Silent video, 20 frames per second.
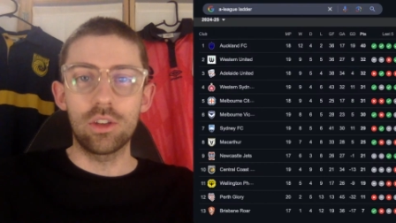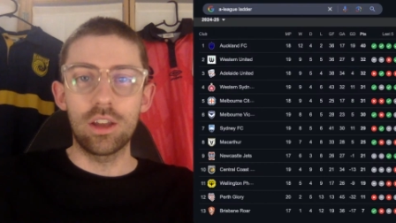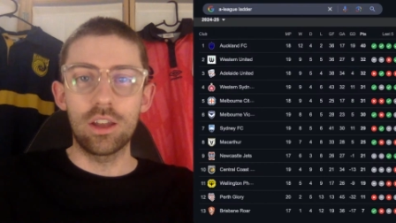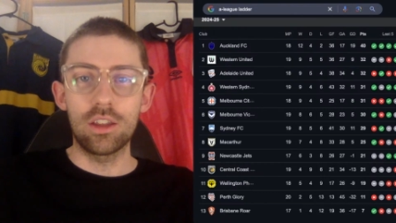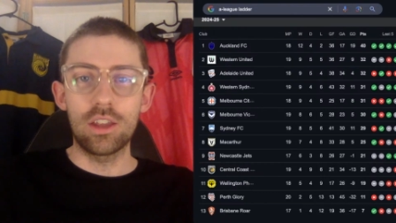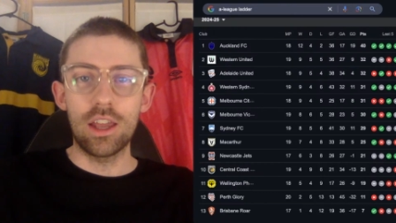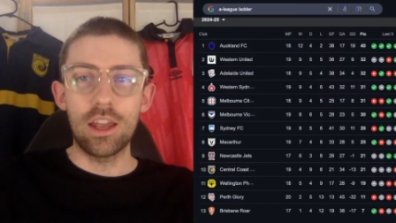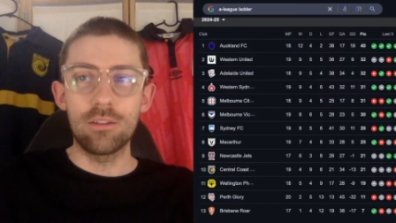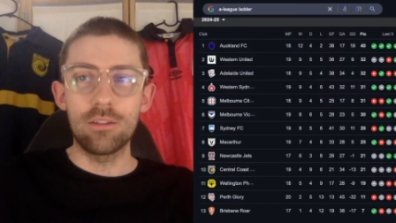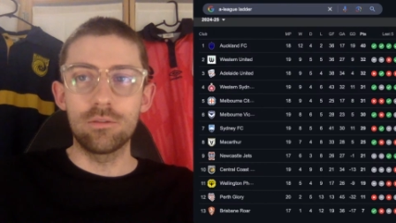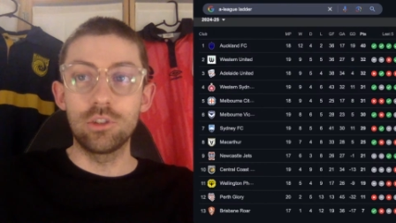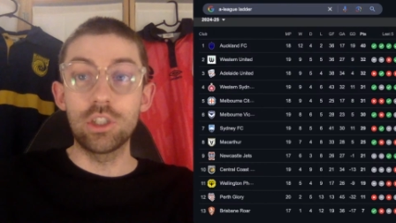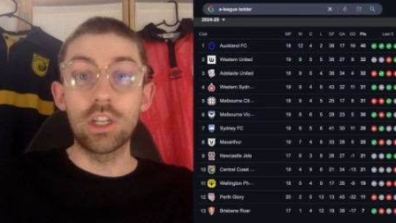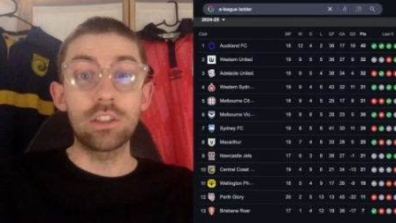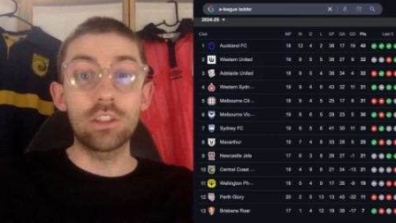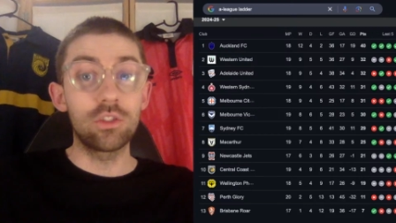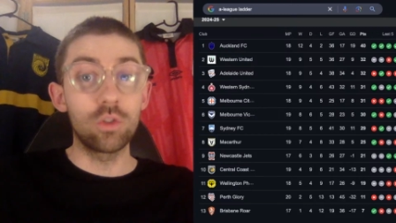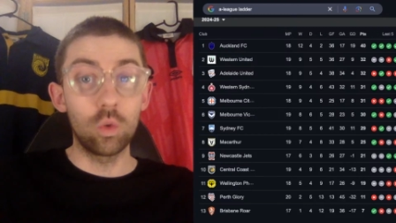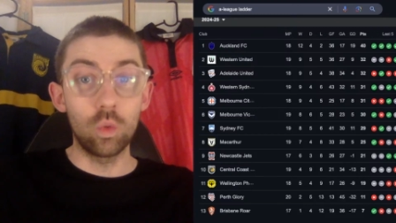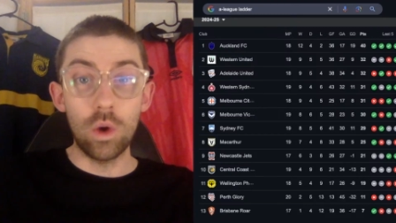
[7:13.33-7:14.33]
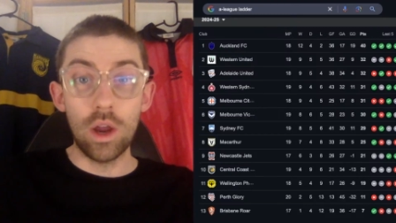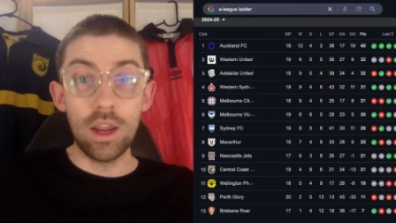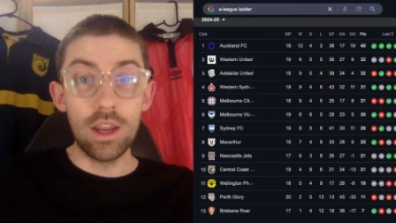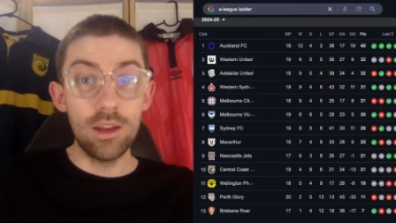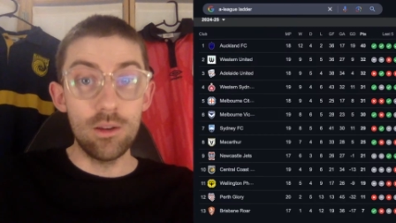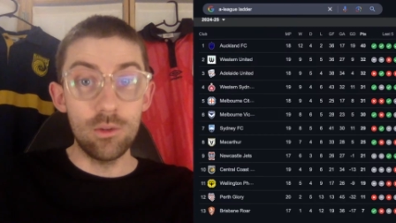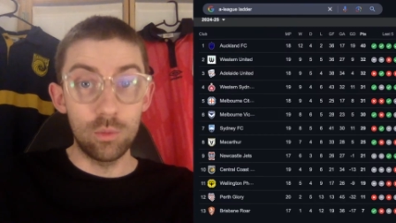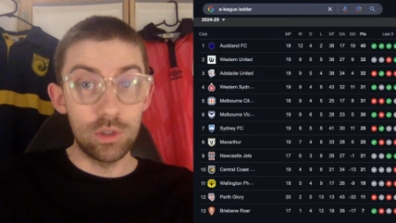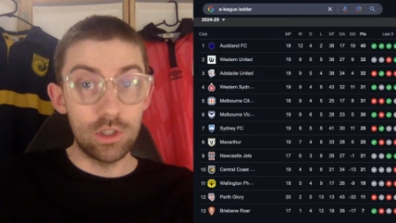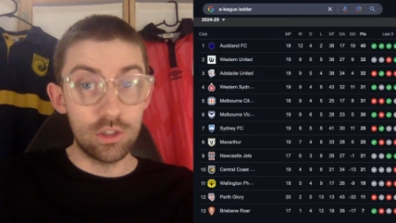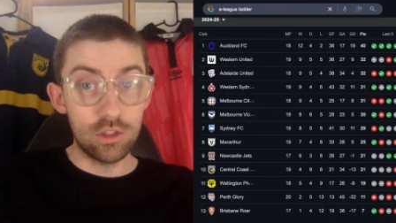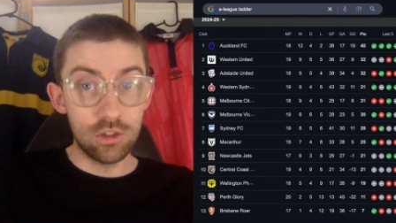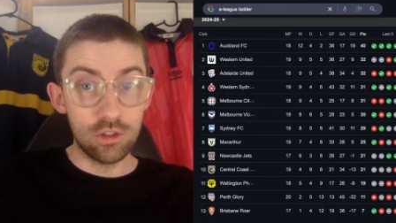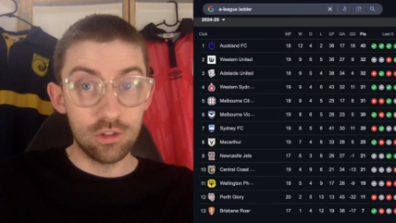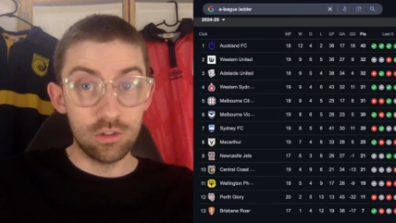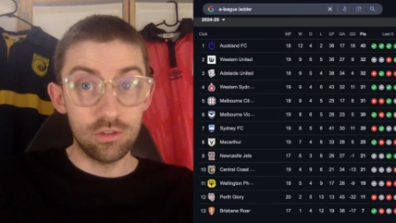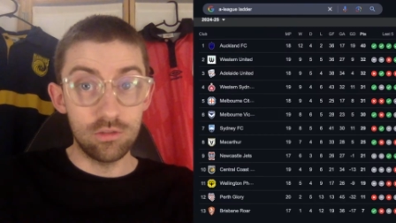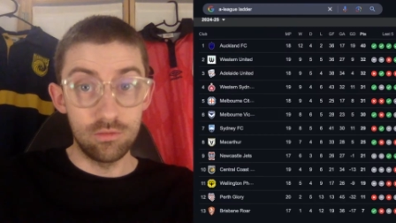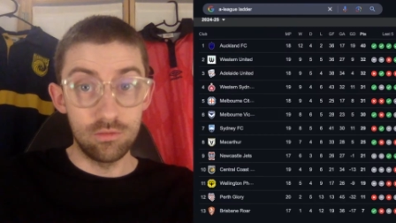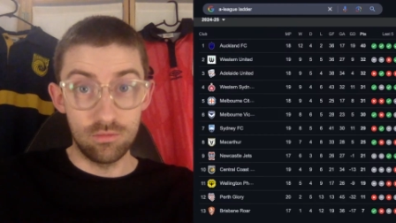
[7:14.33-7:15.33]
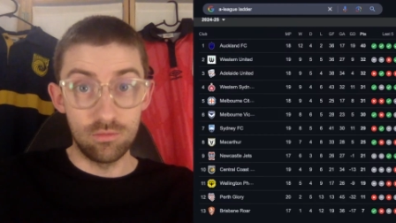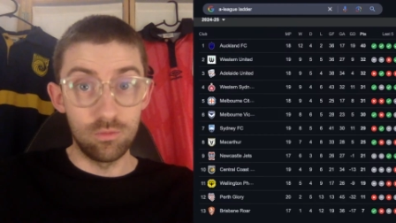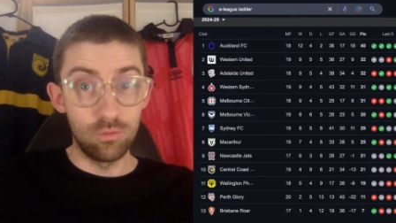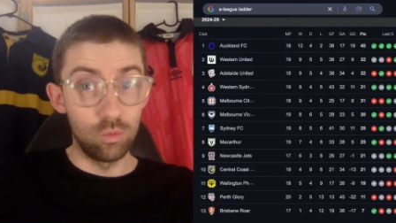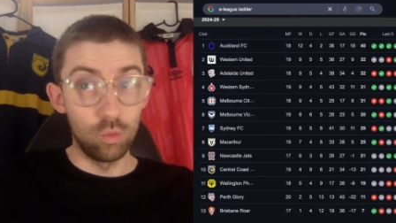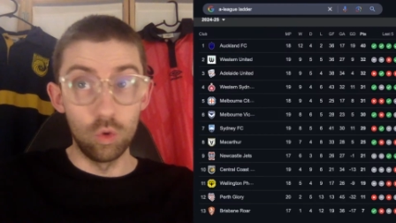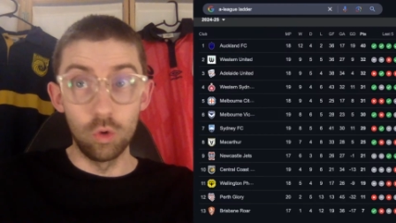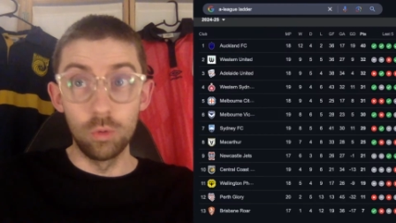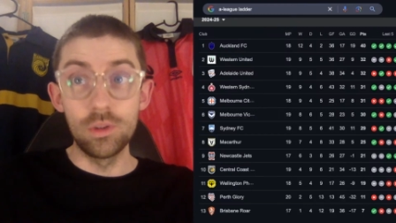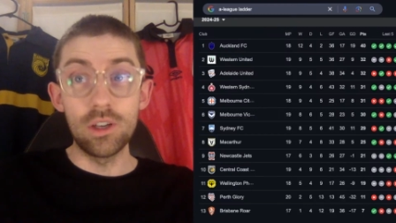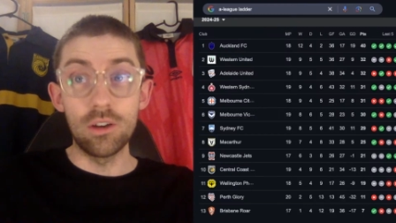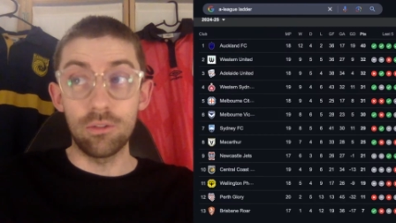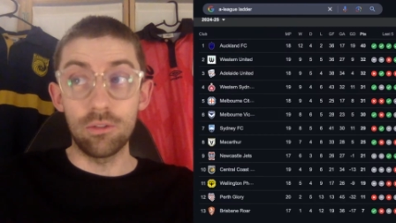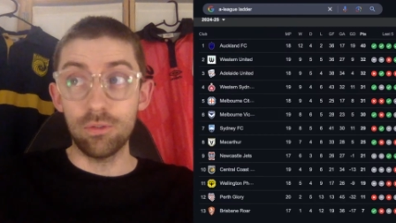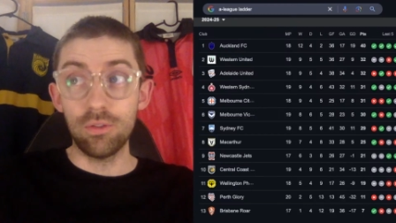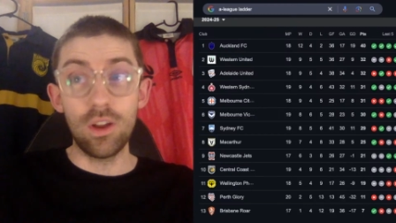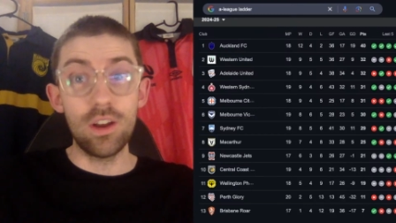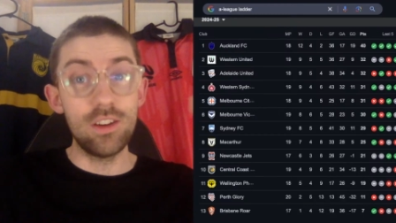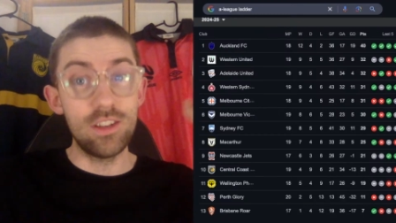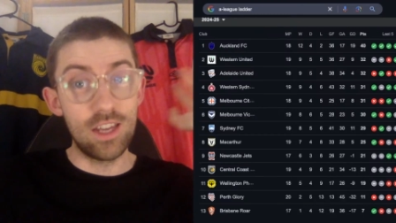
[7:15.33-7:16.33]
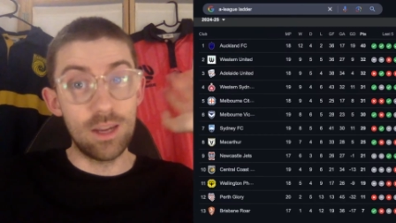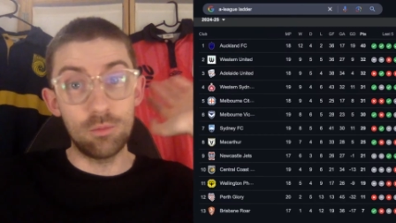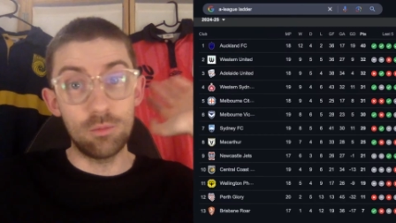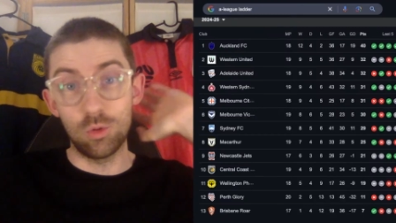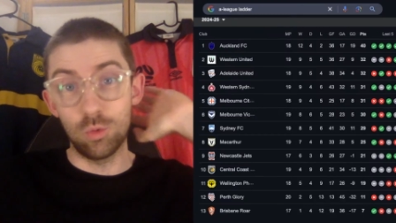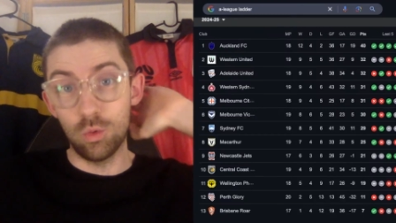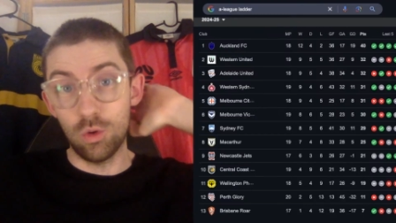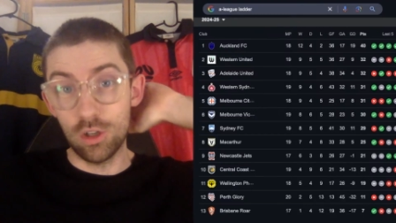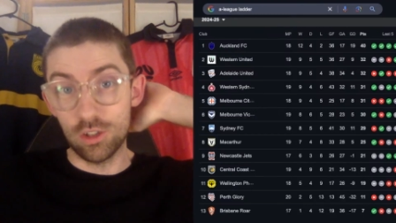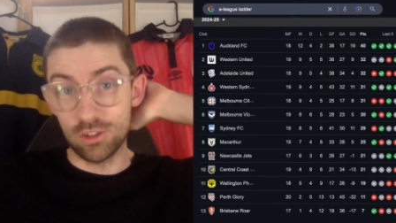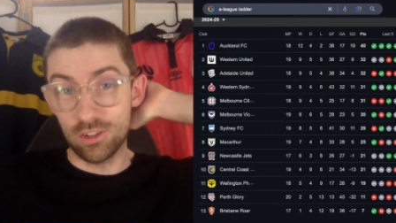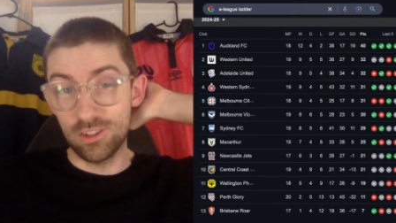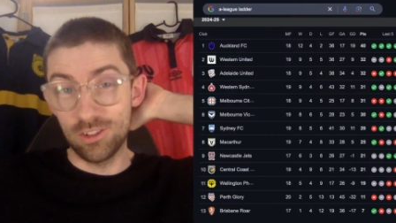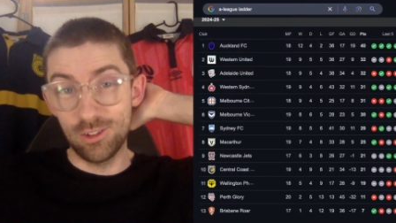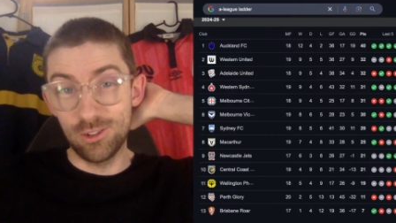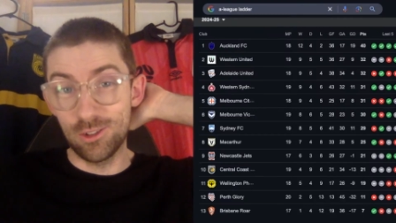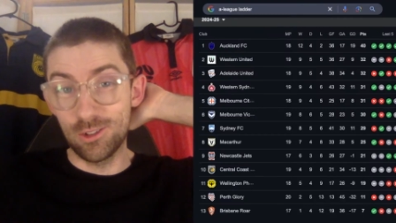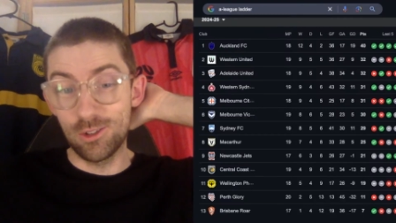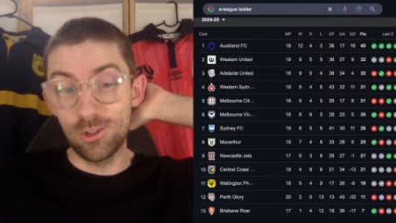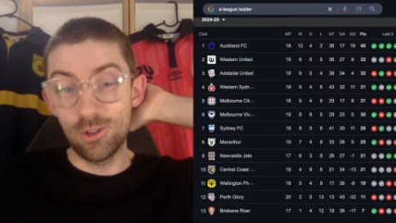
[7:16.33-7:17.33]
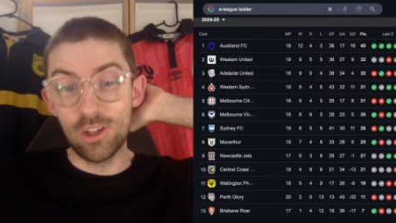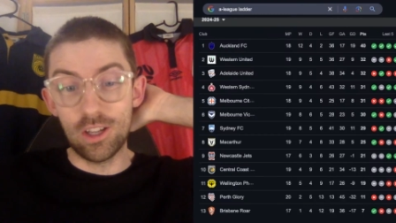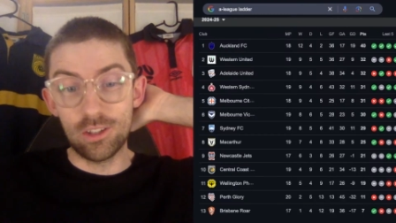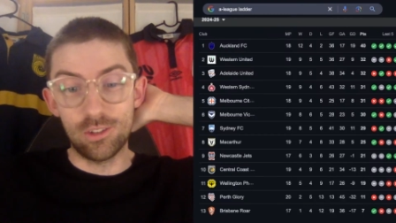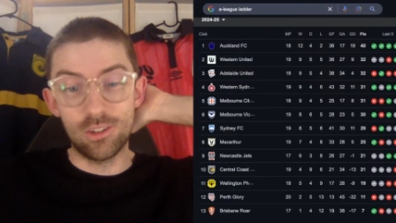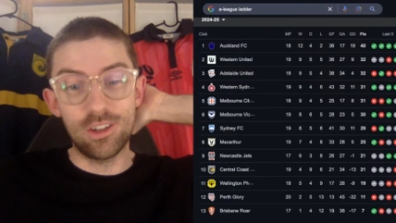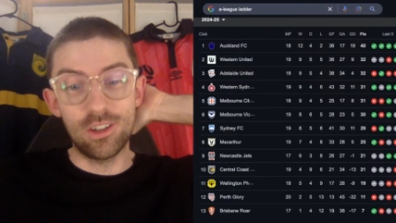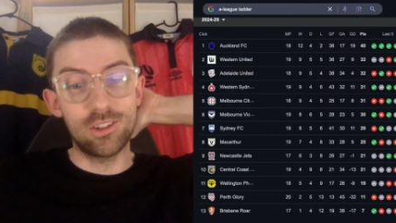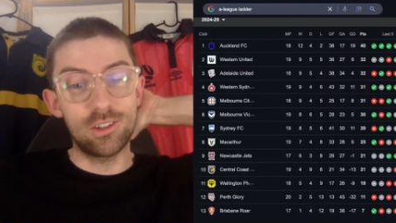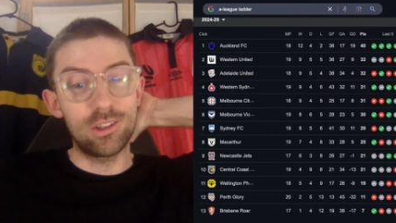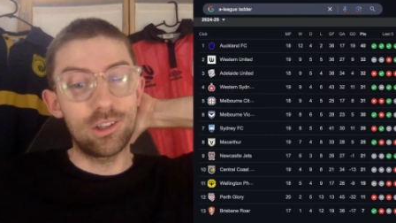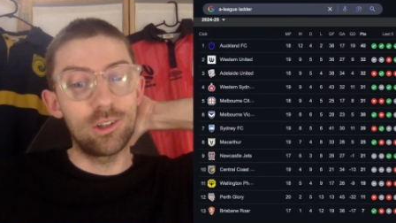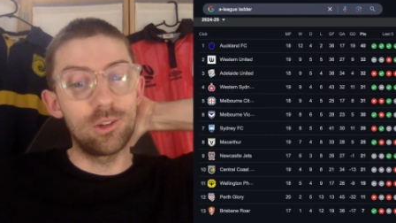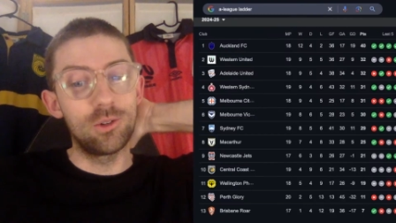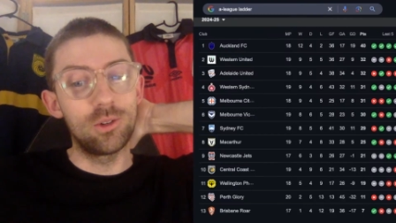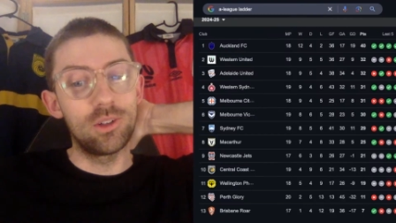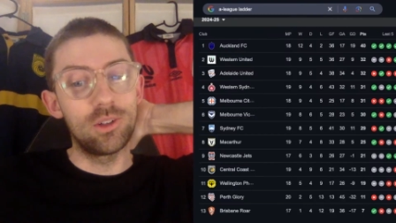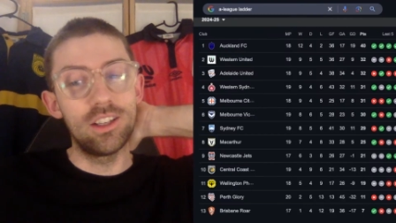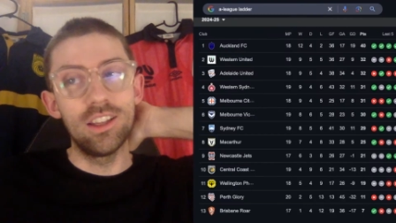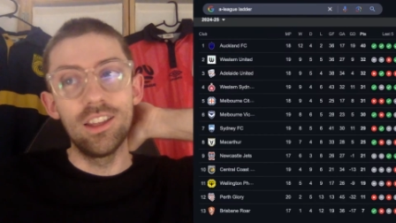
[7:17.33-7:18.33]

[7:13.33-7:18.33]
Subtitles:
They have Jets away, which will be a fun game to watch because you've got a Newcastle Jets side who are,